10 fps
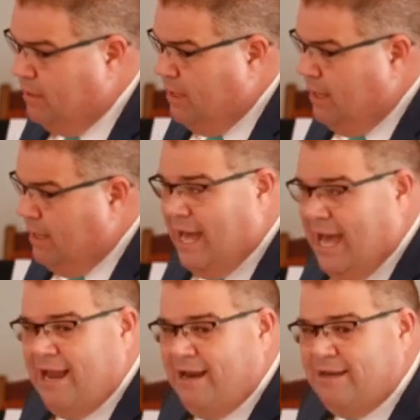
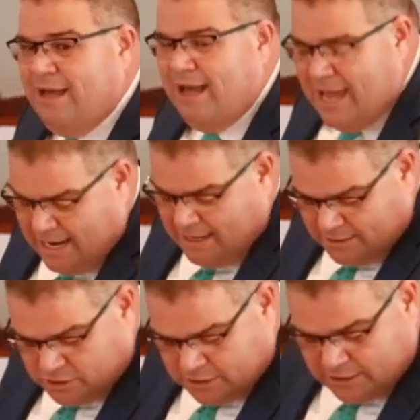and, uh, and the
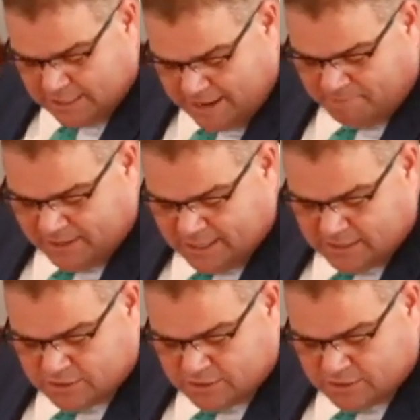significance